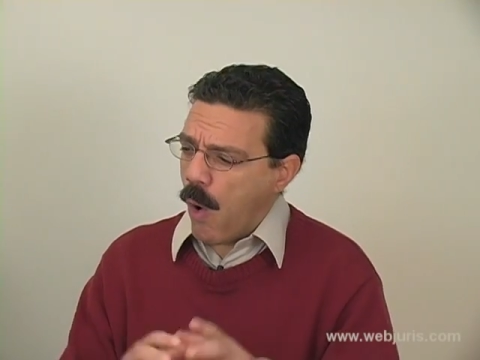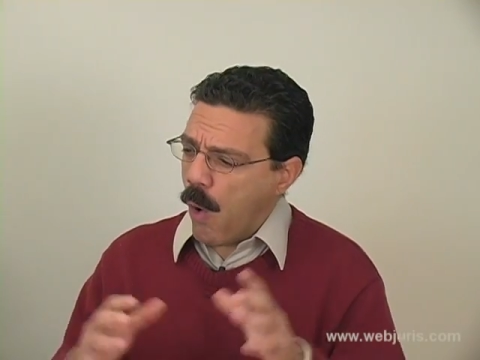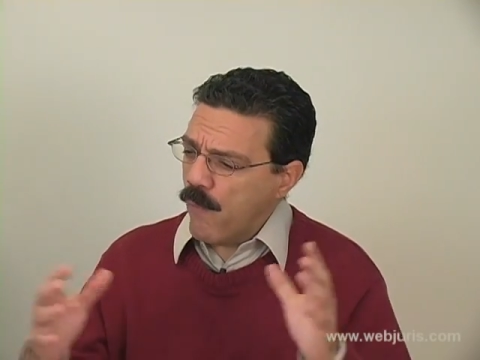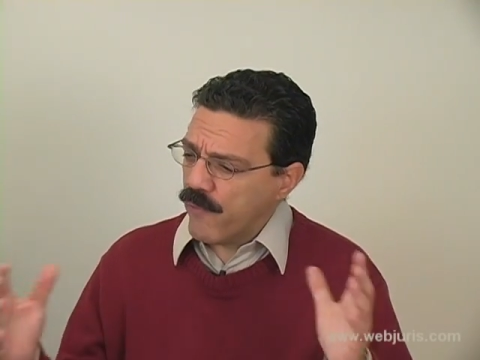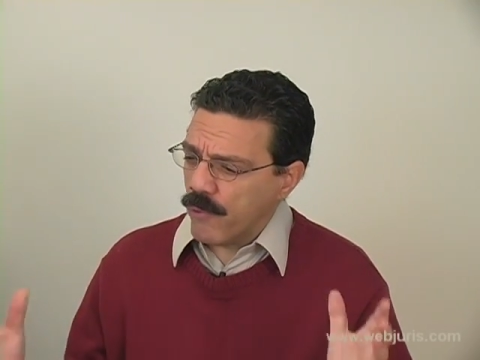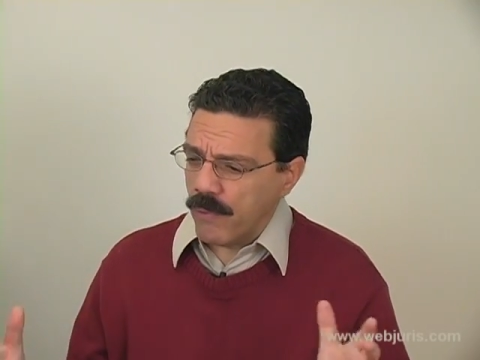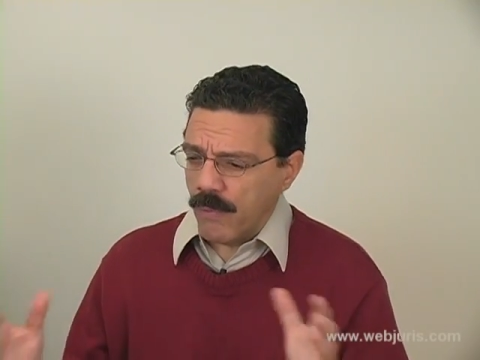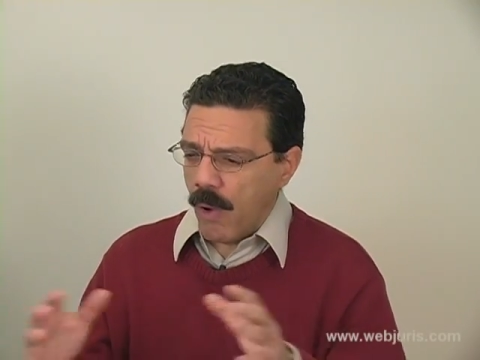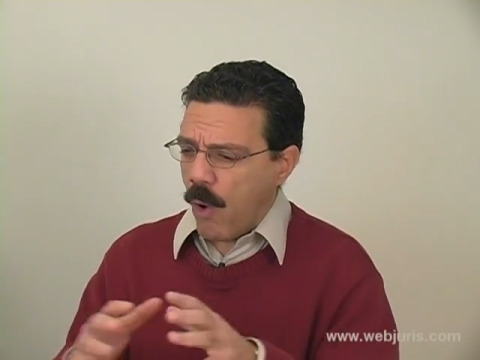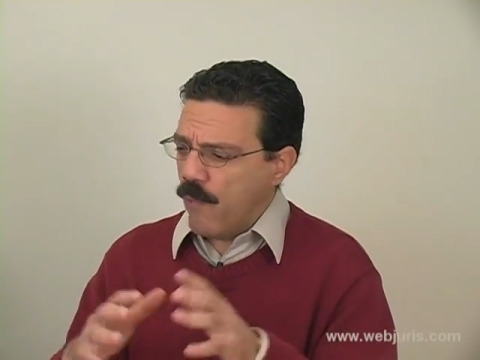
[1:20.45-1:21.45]

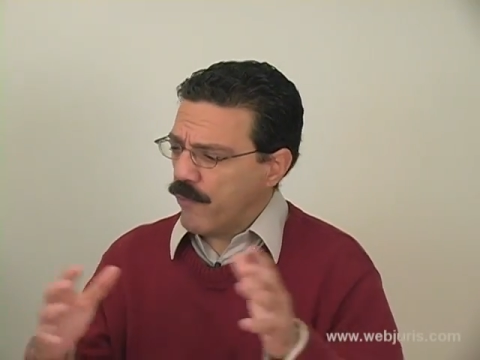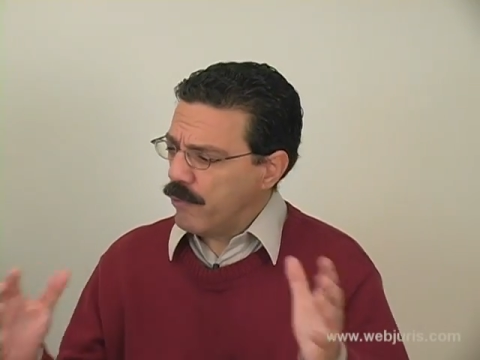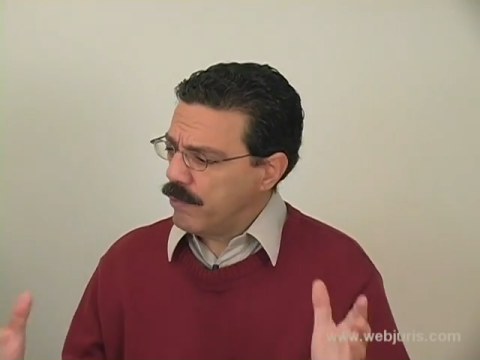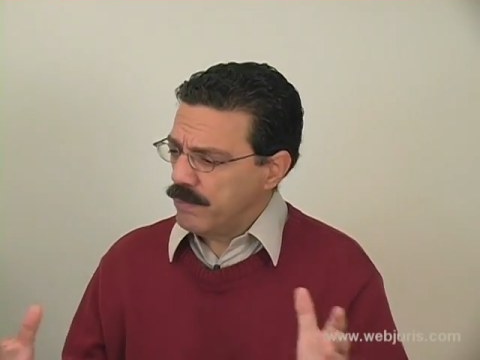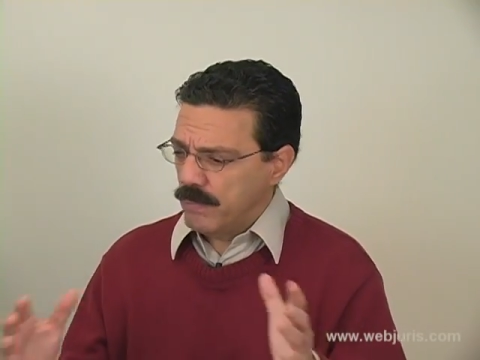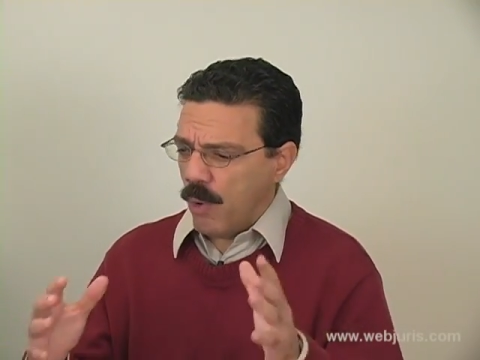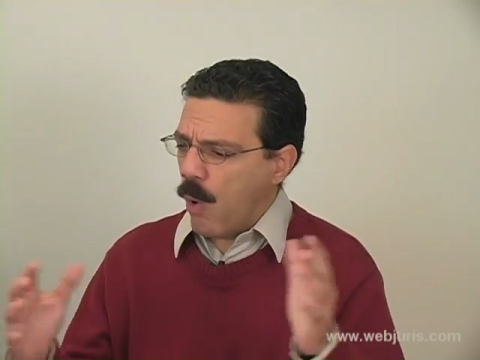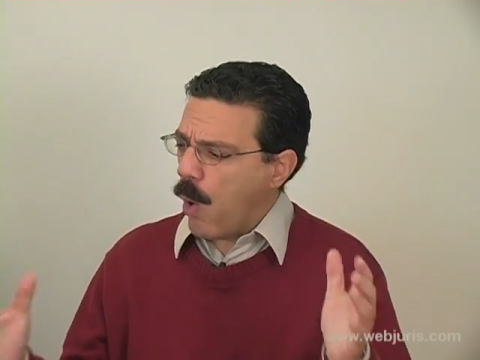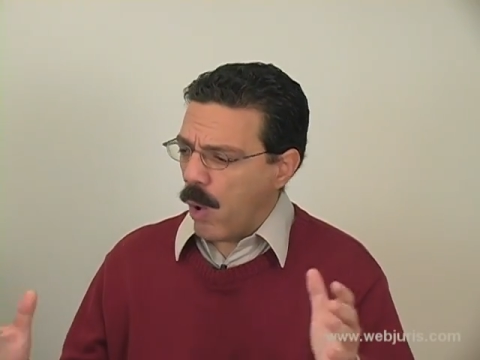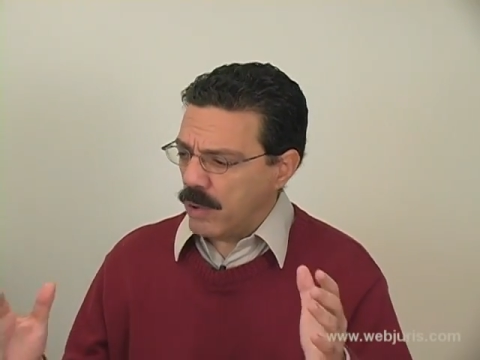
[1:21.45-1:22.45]

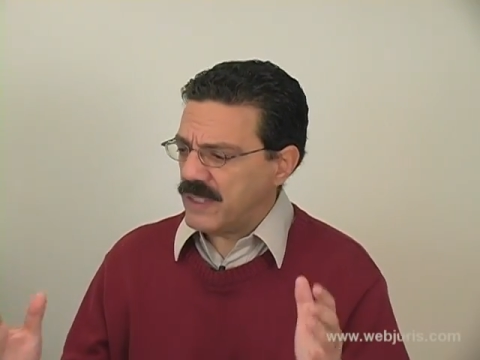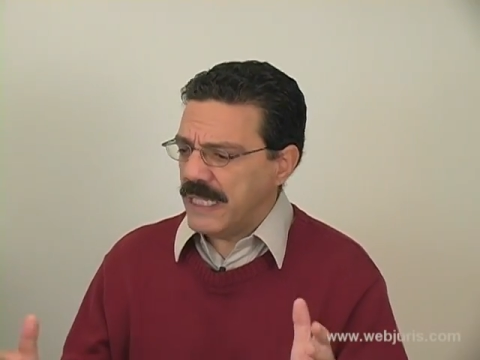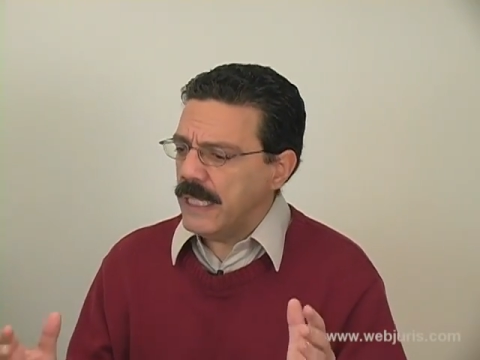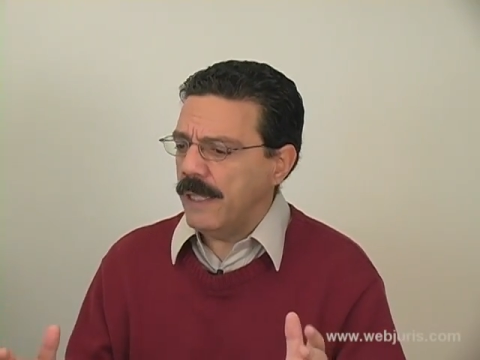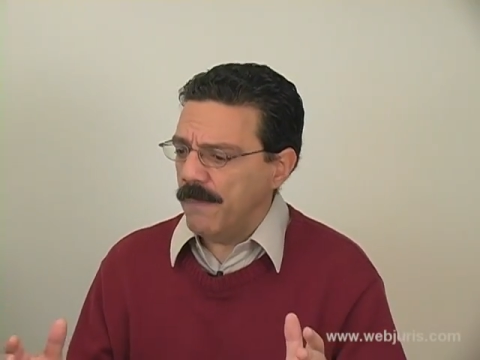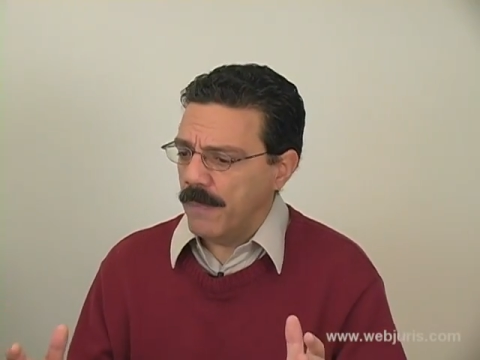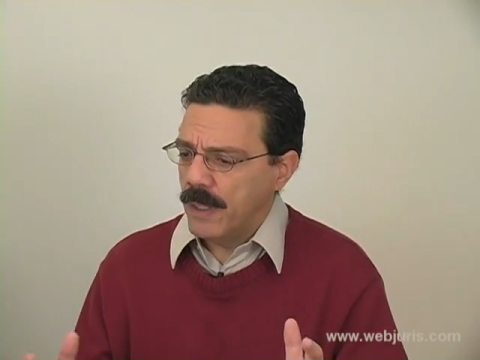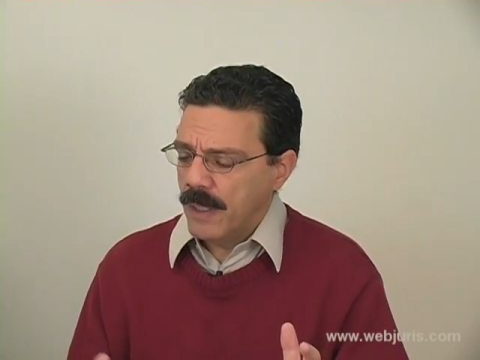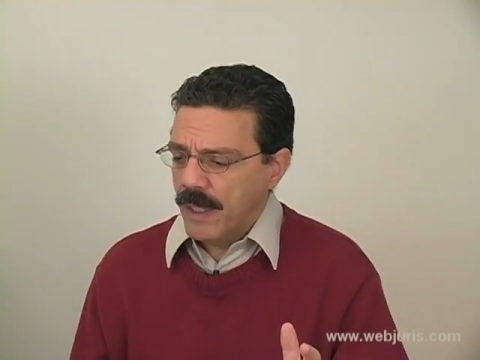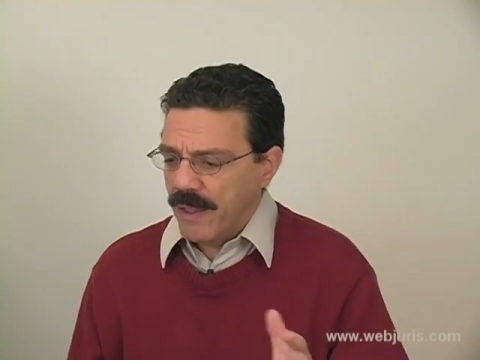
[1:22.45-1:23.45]
overall team
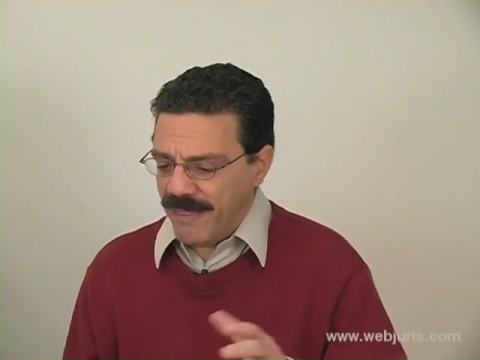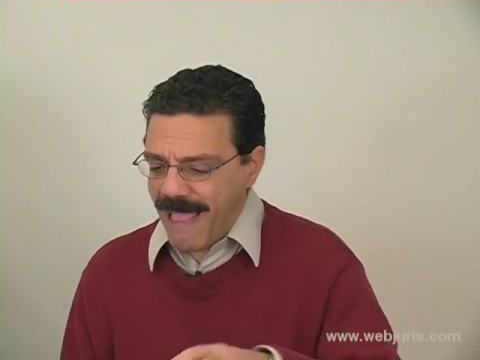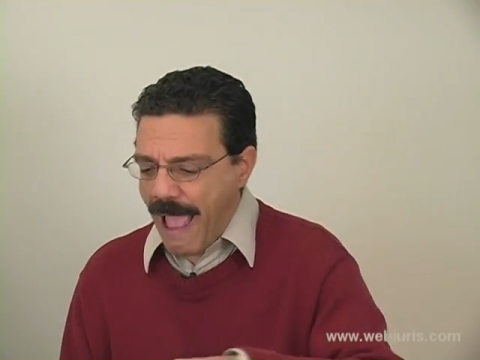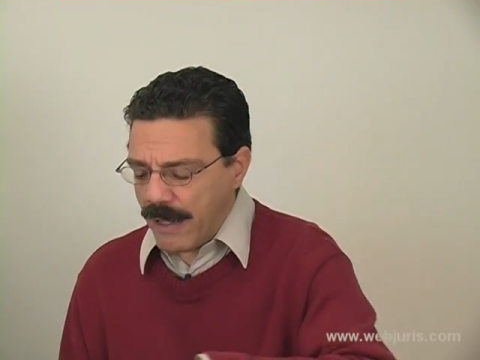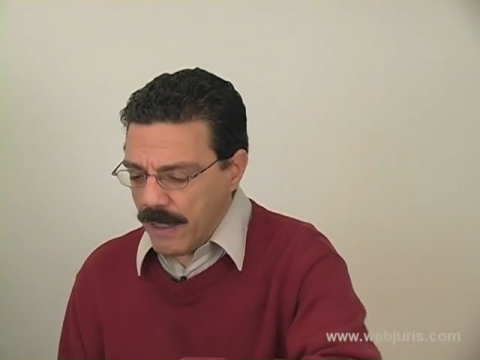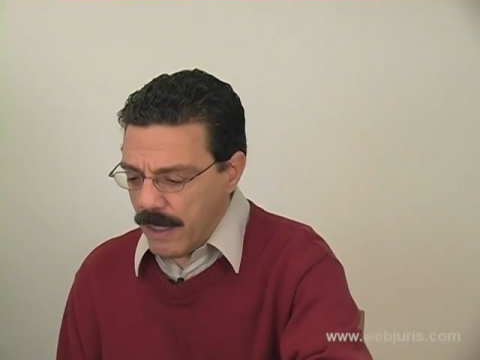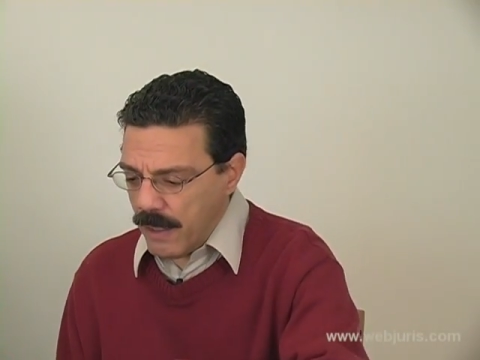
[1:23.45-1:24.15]
that